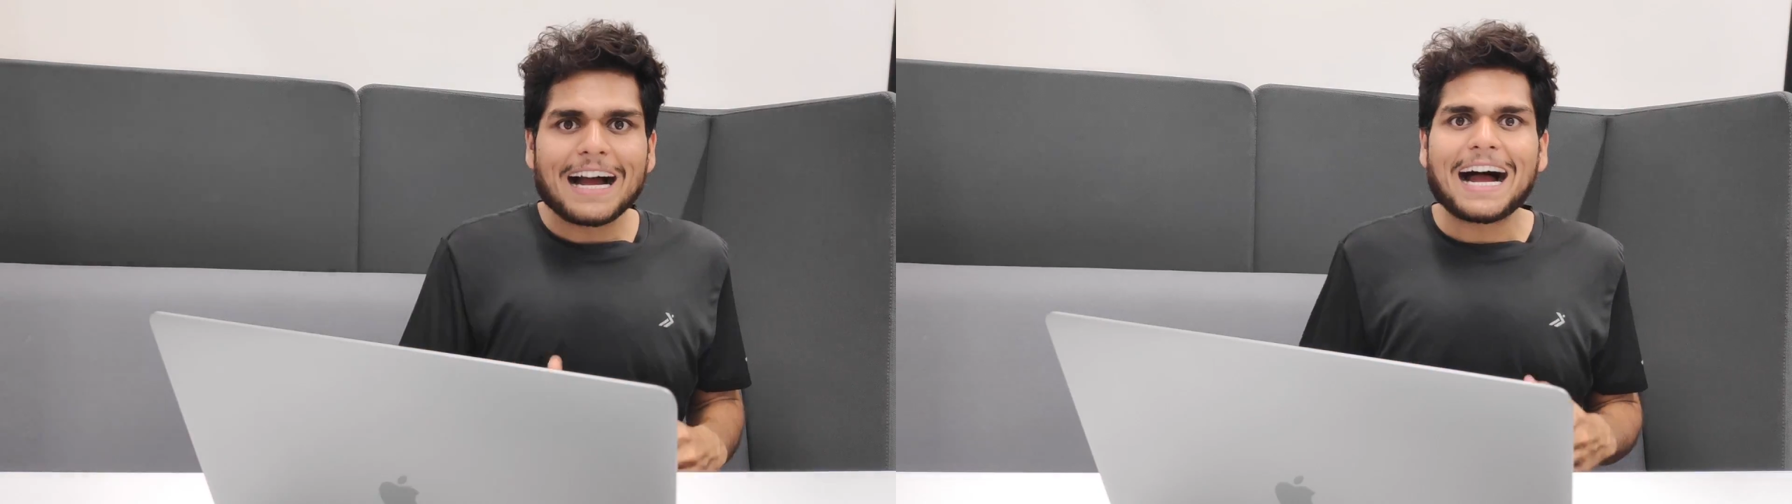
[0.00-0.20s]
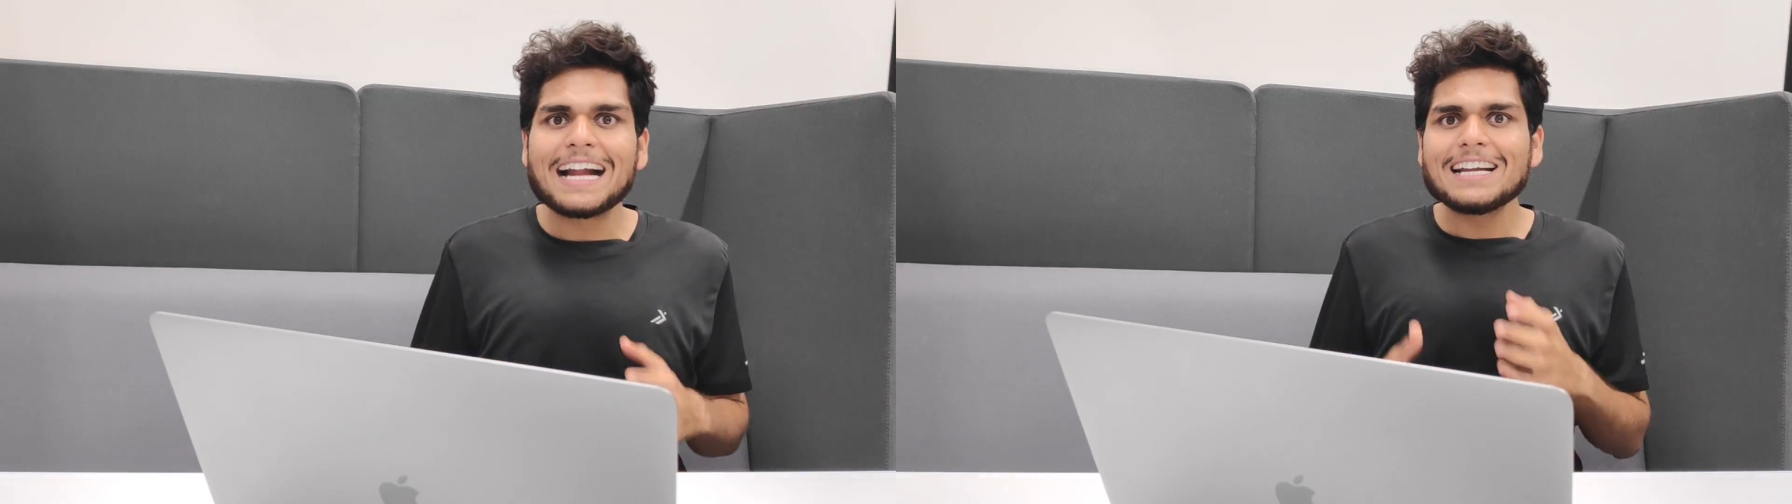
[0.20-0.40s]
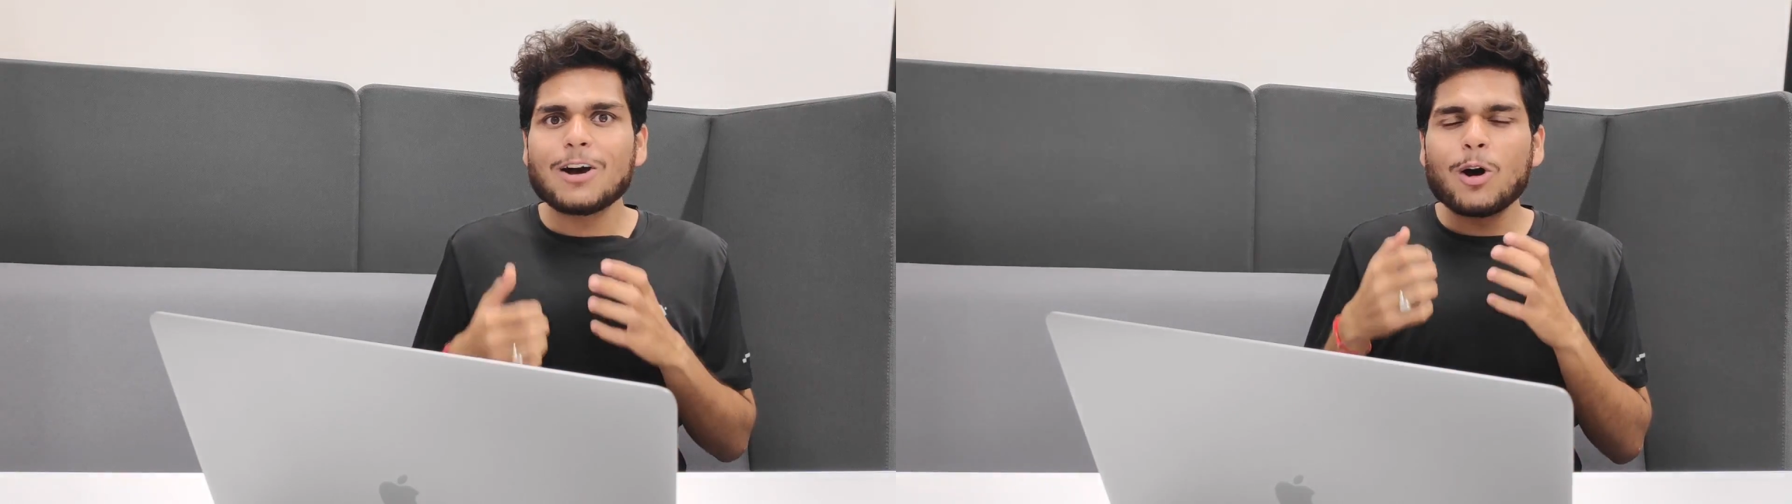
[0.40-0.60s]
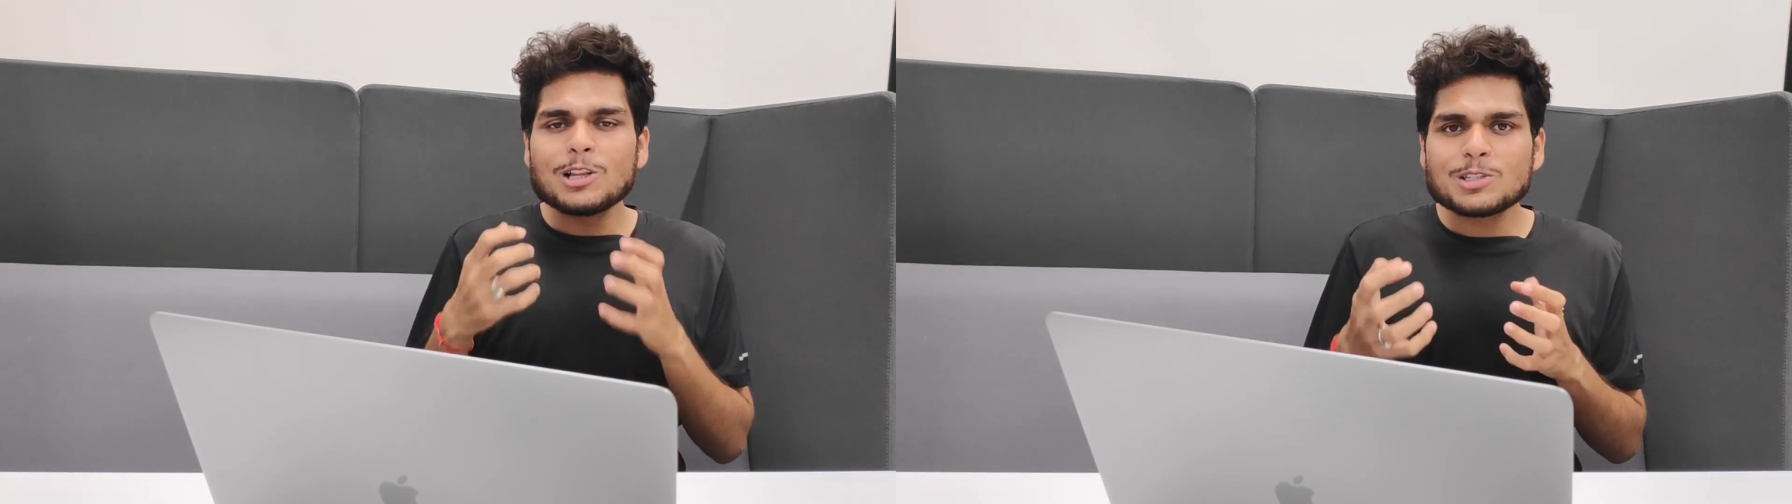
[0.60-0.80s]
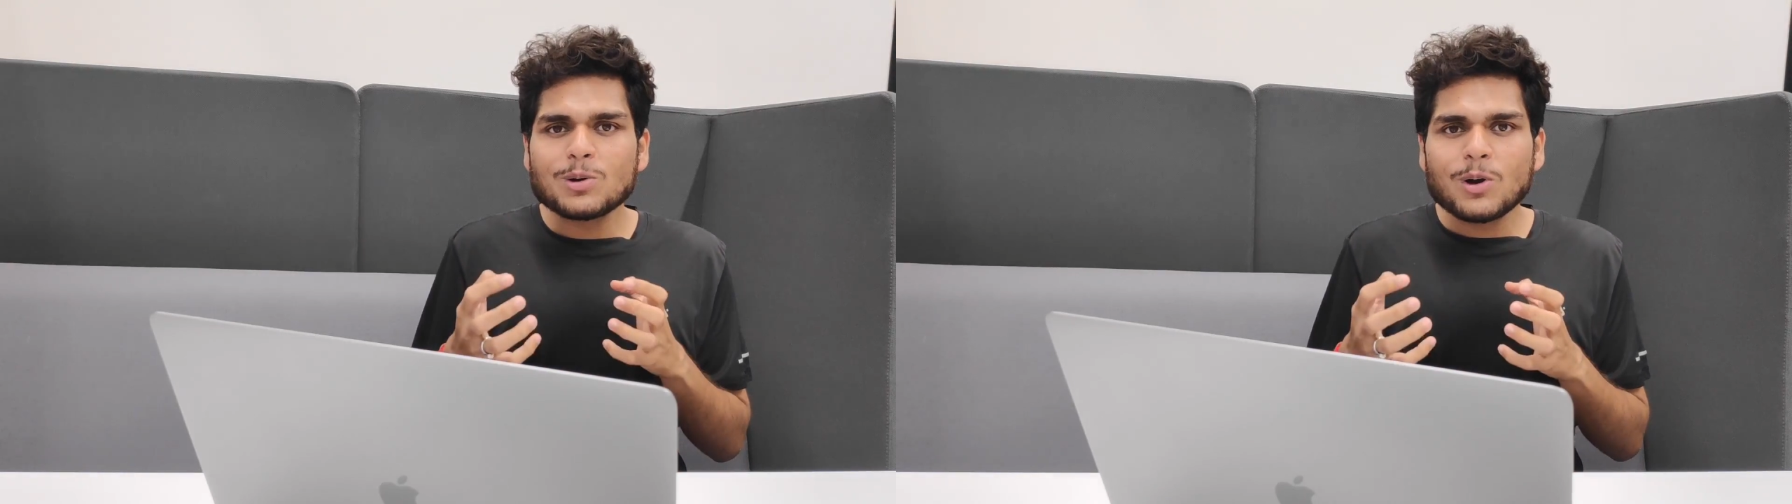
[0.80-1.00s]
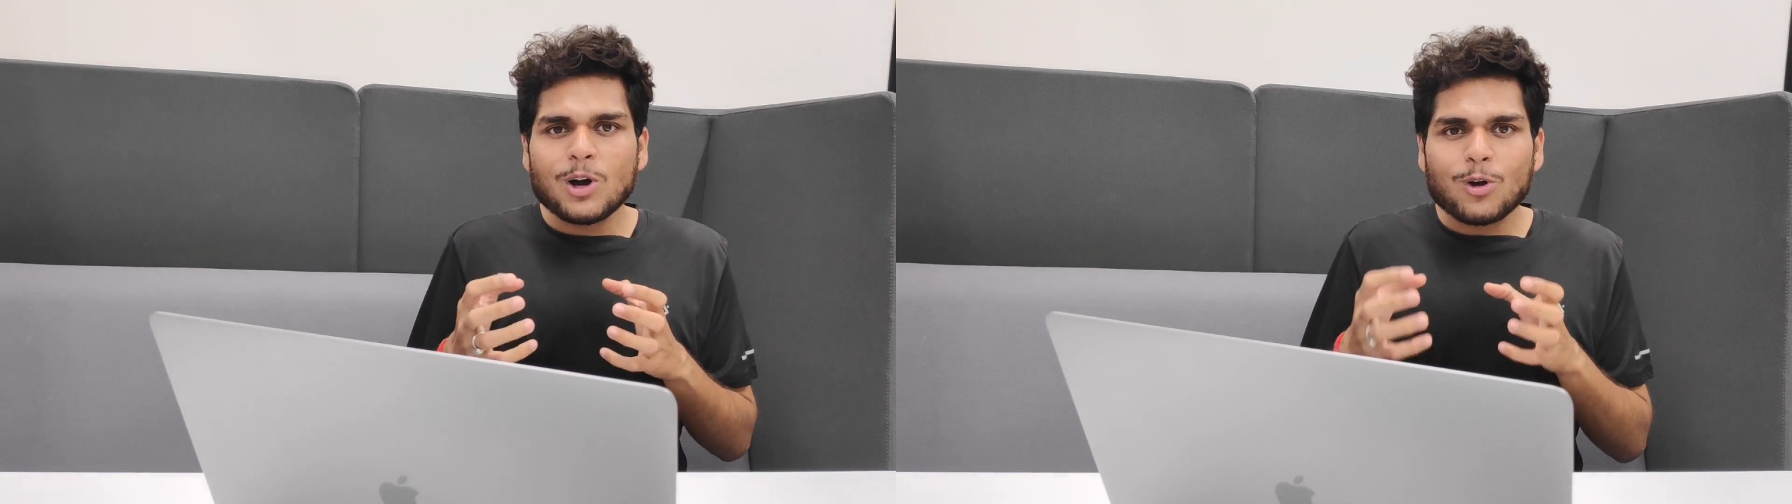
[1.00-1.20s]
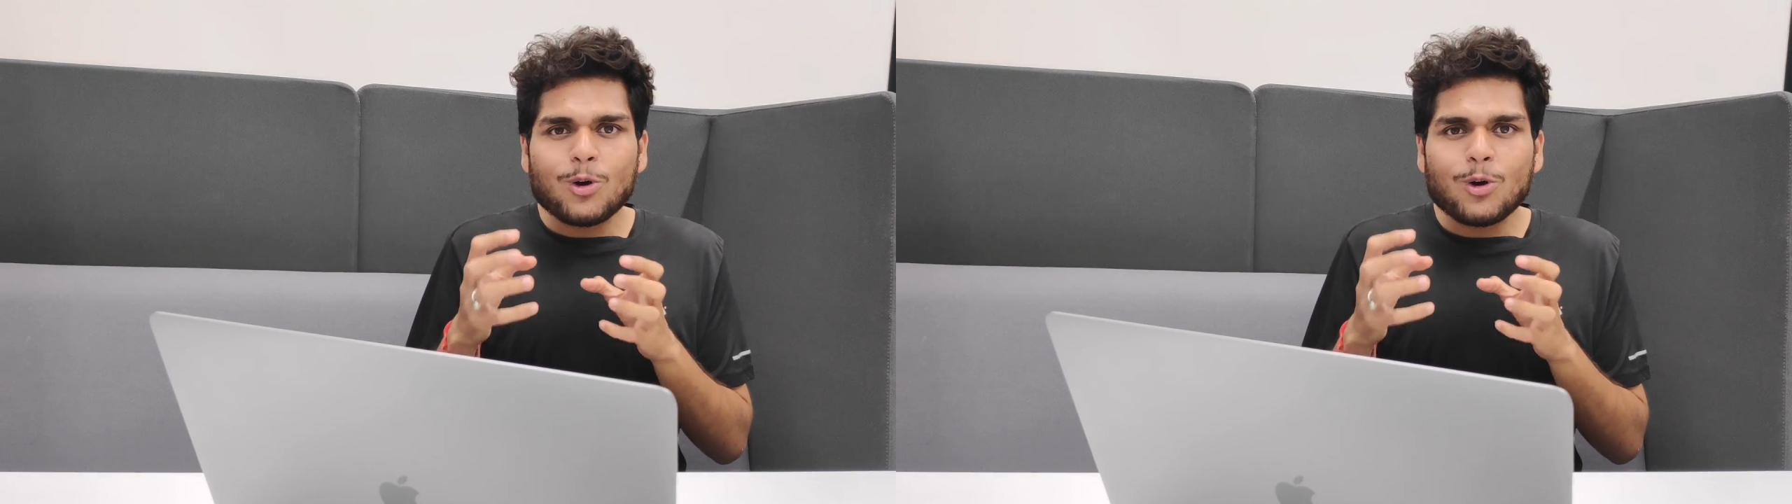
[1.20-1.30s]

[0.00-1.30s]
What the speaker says: And also